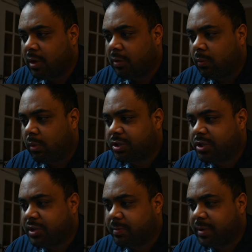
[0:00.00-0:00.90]
We're going to
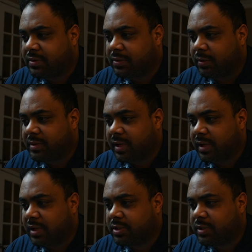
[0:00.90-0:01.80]
change pixels to
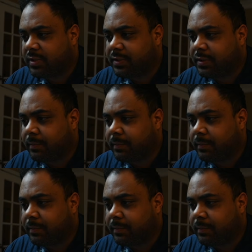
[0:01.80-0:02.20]
inches.